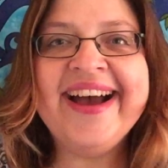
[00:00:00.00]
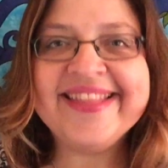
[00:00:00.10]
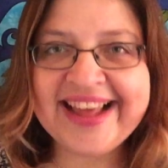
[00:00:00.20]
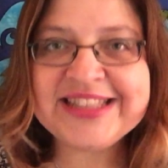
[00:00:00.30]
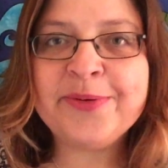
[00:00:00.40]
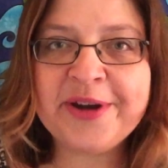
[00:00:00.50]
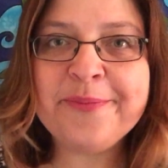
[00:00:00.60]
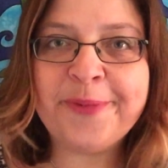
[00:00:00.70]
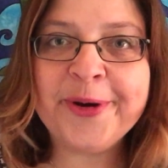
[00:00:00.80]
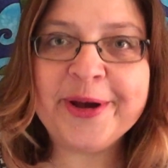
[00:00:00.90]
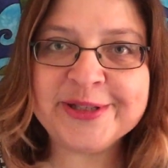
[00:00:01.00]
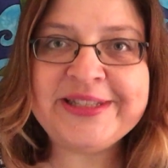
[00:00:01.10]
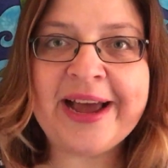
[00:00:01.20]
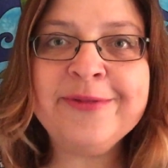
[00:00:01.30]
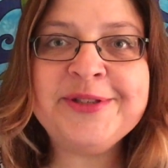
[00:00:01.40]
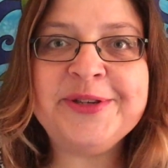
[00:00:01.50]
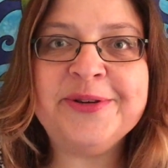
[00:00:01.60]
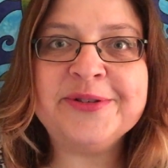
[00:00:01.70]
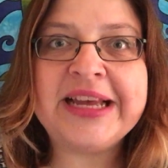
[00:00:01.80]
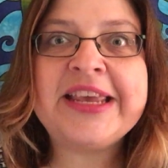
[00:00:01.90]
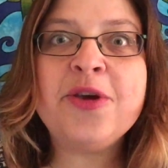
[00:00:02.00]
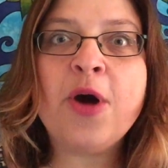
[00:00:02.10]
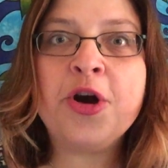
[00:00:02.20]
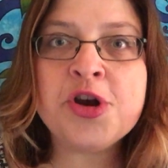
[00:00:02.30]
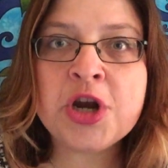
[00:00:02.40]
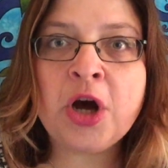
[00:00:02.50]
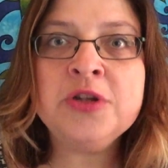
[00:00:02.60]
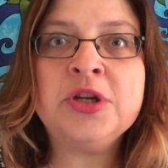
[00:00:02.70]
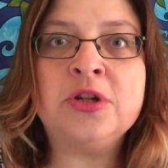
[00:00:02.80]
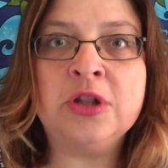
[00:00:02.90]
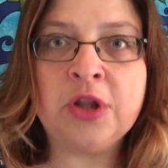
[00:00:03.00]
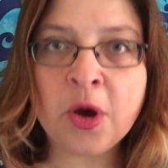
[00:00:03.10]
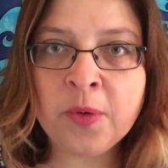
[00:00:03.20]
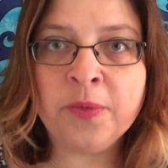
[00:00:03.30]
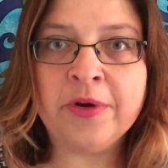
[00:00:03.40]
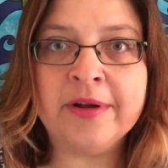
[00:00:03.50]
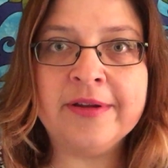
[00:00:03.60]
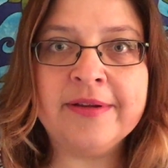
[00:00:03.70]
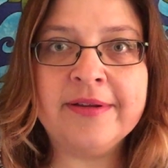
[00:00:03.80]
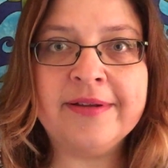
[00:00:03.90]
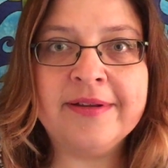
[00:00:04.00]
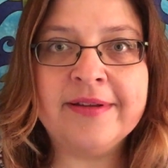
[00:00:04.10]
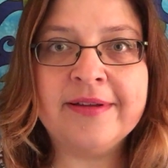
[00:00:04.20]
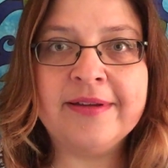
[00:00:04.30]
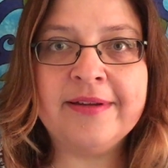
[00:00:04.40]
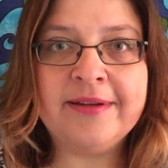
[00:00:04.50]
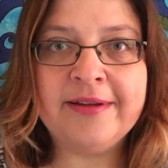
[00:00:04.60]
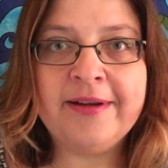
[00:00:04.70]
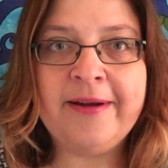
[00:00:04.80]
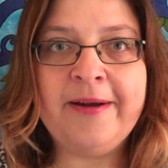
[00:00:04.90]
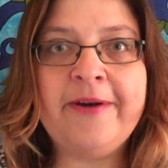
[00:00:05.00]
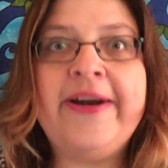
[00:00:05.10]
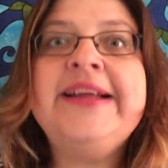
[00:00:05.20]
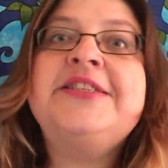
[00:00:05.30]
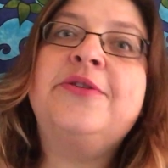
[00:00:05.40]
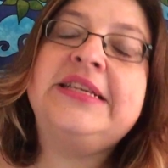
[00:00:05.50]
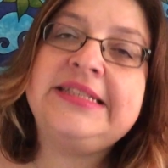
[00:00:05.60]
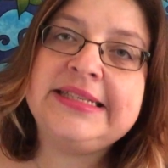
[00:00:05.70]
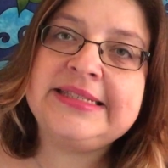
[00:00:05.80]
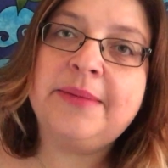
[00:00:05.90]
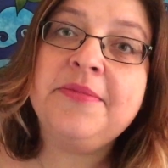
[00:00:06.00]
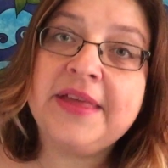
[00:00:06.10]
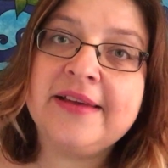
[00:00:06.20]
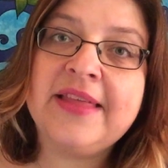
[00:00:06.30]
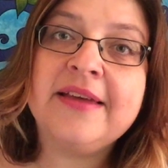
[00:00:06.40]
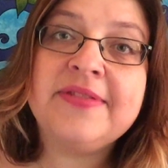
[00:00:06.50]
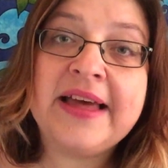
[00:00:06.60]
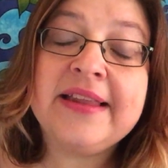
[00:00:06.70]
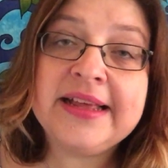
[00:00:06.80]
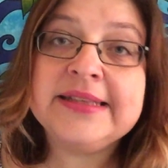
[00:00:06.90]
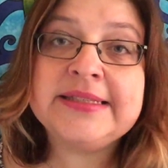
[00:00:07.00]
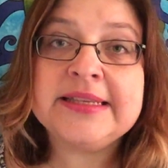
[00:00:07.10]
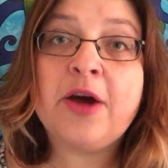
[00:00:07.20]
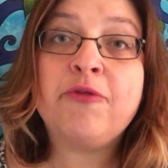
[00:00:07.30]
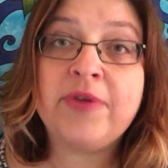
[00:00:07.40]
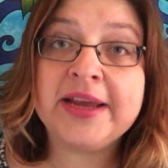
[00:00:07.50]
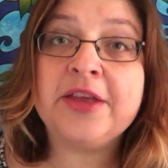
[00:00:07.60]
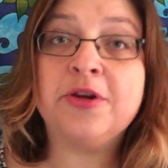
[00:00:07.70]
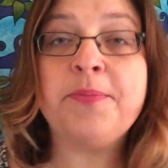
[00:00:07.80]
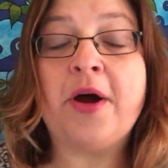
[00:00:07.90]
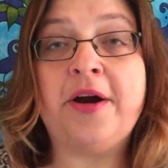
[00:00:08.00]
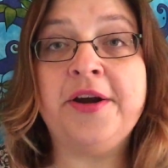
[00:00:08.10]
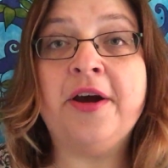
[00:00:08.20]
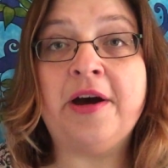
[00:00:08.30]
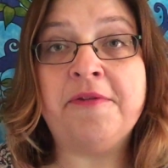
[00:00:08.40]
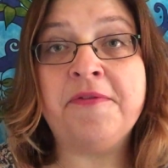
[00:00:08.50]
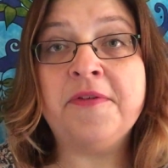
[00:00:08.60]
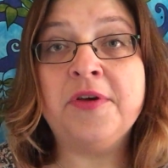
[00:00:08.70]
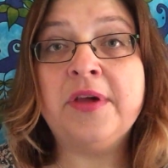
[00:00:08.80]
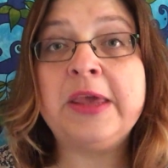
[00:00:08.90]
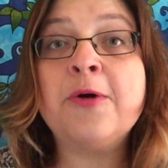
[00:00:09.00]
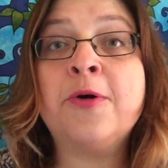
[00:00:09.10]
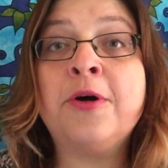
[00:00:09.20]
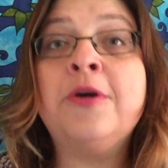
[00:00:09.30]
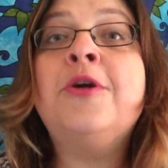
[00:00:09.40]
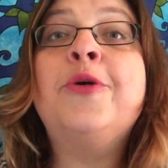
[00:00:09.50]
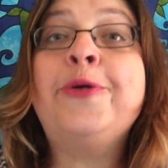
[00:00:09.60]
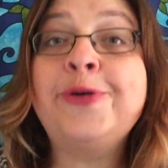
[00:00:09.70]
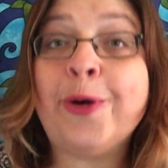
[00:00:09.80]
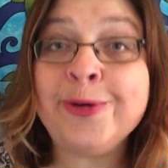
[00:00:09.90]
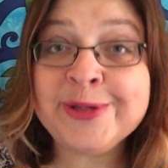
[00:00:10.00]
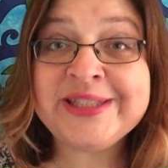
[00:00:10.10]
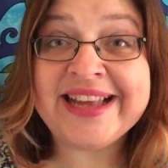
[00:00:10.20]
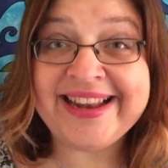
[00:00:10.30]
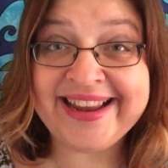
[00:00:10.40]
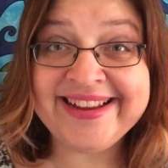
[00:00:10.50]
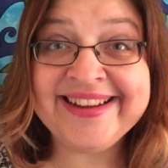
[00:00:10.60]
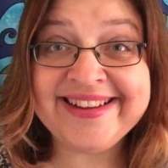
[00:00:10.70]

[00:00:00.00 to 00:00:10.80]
That's what it boils down to. Like, you are not alone. Right? So is this something that is a regular part of your goal setting